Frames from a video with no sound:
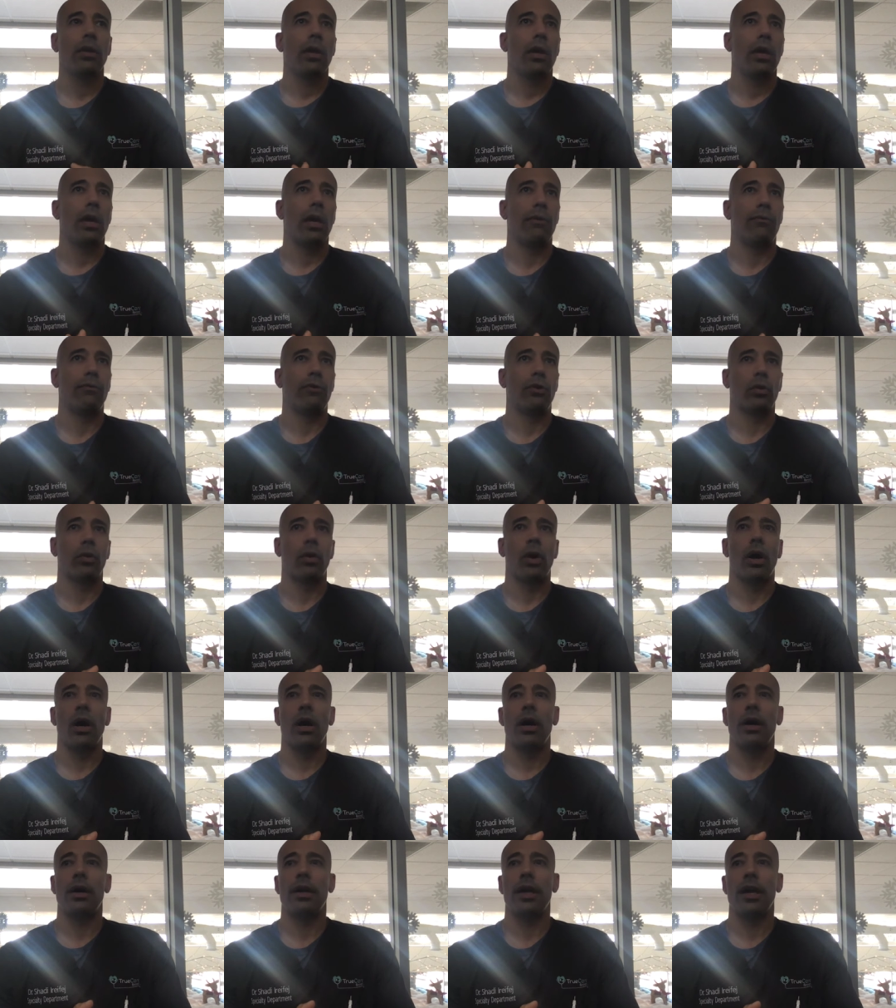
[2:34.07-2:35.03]
If you're
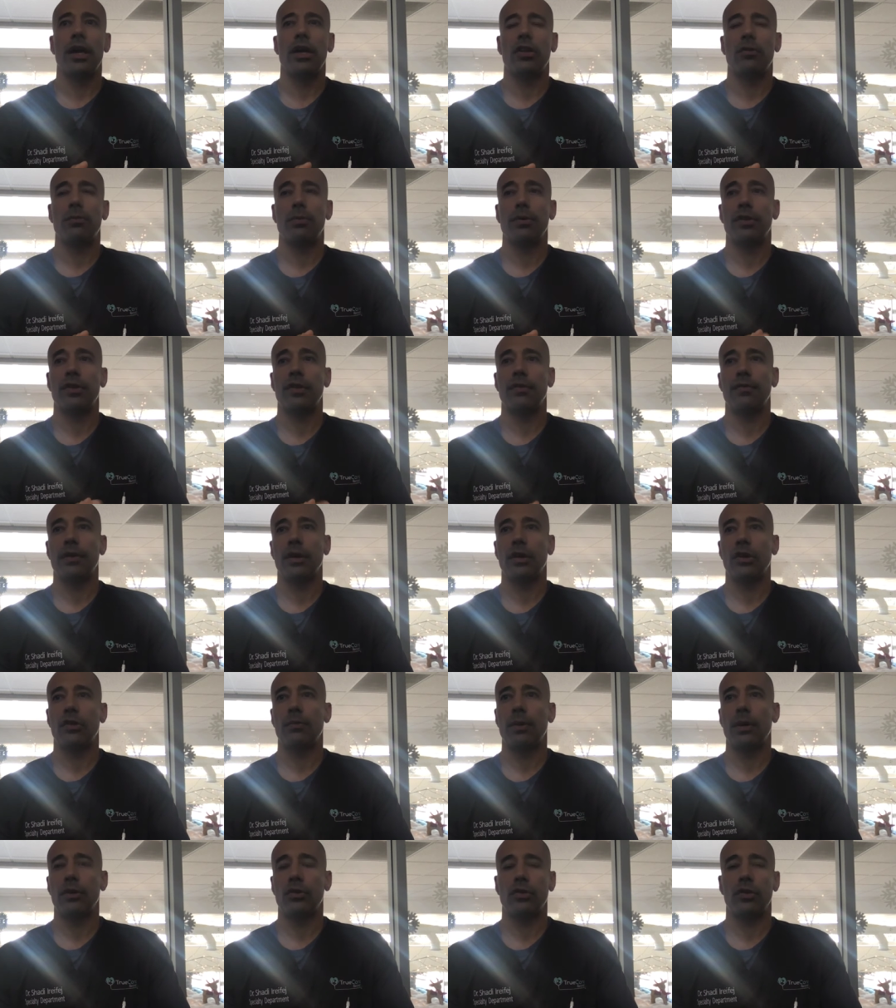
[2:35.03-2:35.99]
on a specific
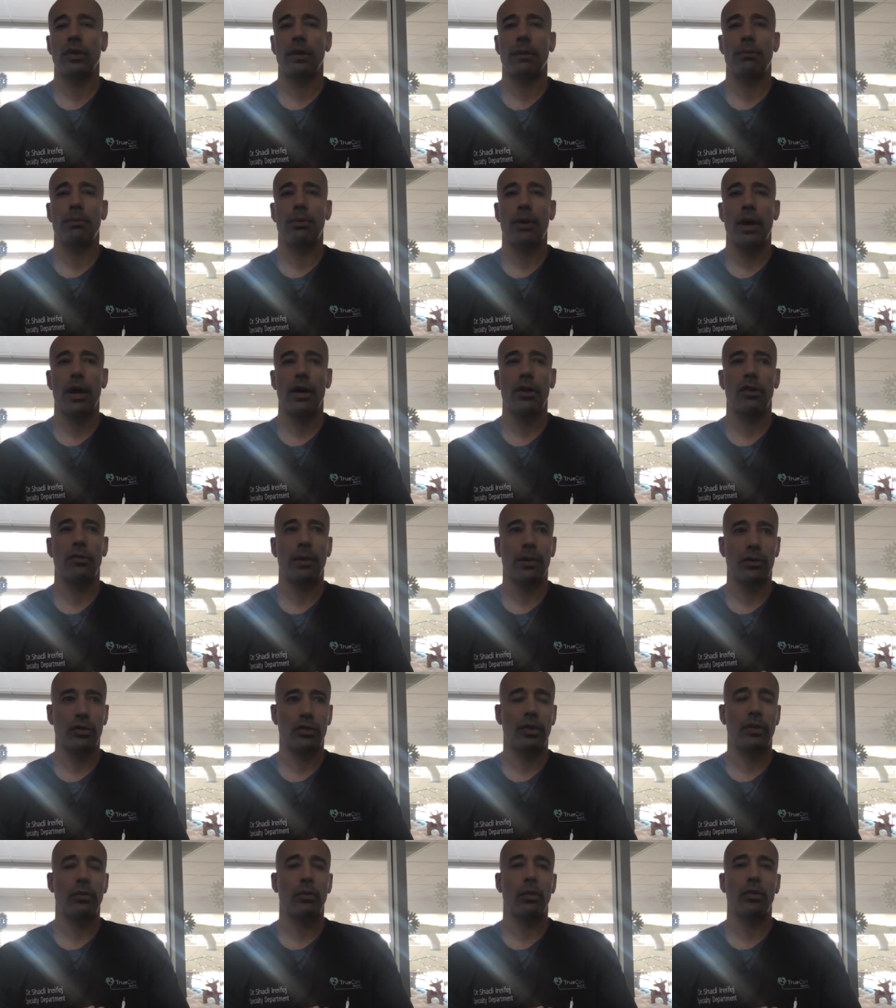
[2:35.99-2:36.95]

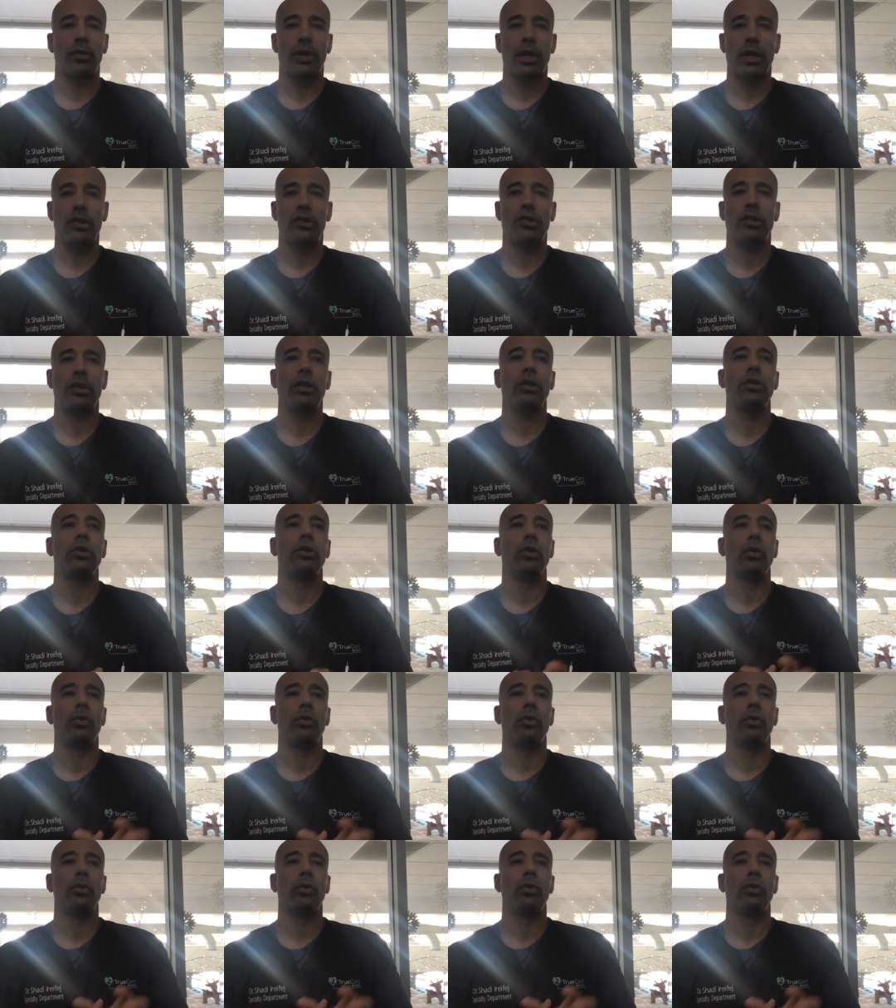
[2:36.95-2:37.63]
specialty rotation,